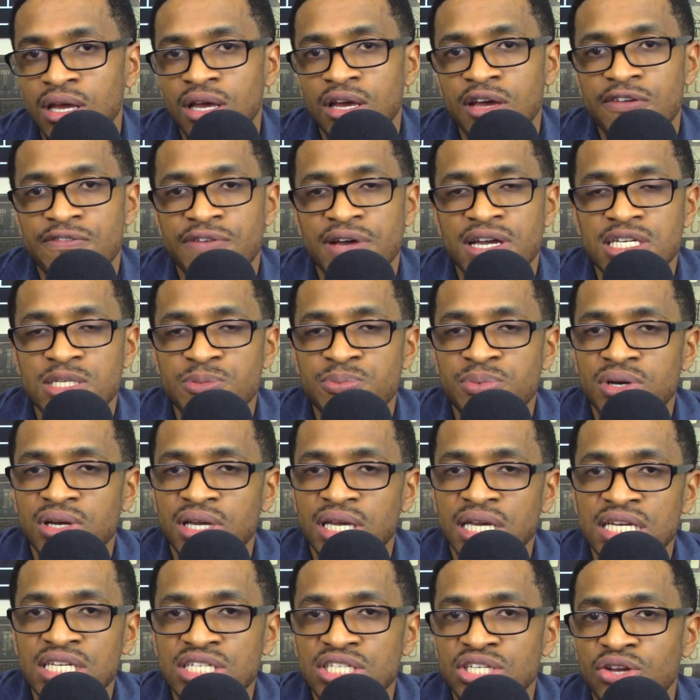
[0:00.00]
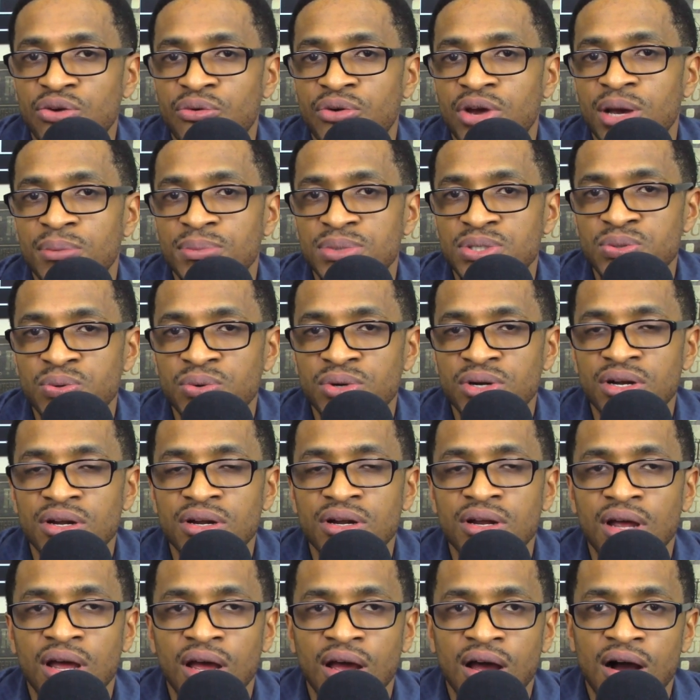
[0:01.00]
Facebook, Instagram,
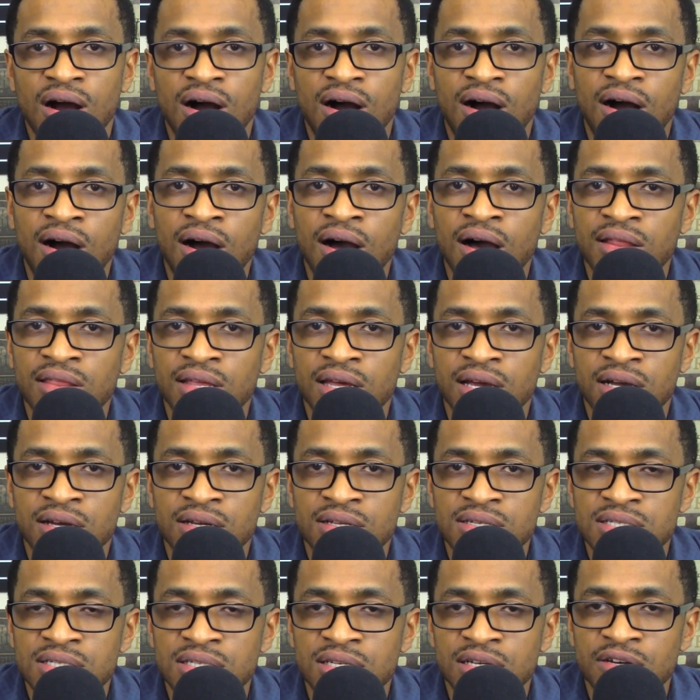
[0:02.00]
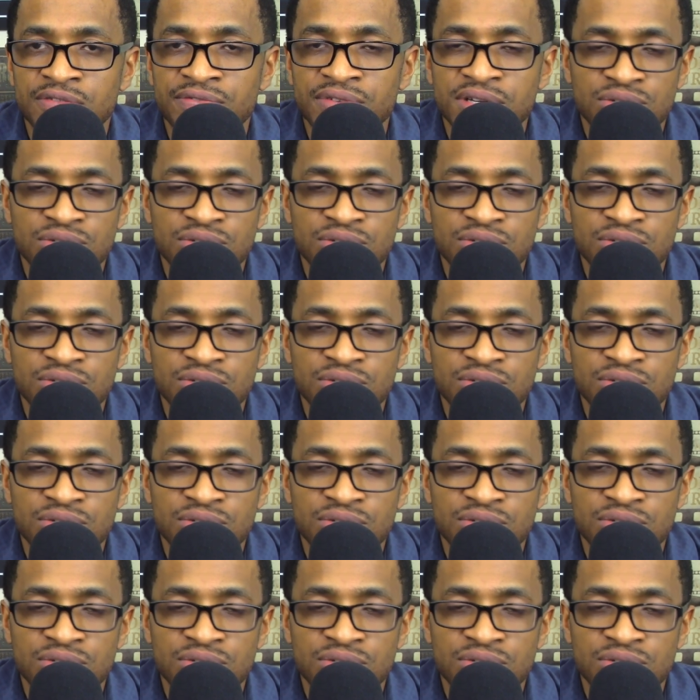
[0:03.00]
Twitter. All that good stuff.